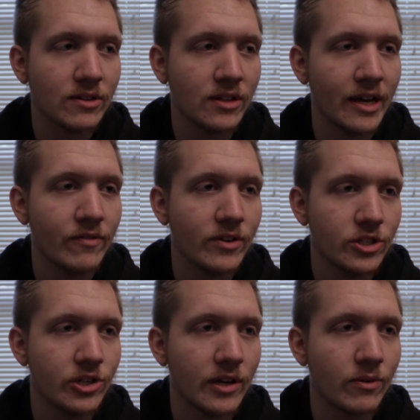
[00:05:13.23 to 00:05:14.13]
life in
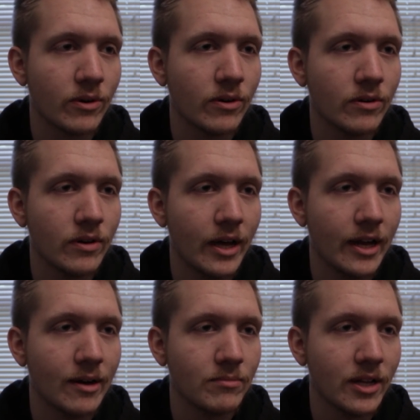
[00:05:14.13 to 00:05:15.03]
general,
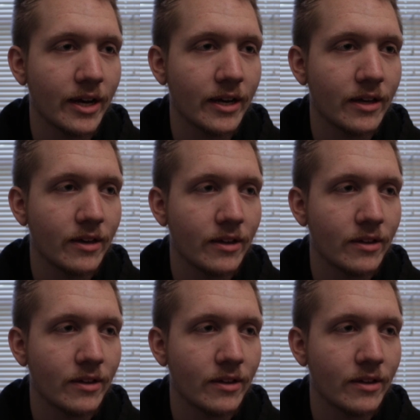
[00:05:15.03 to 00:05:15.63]
and I'm like,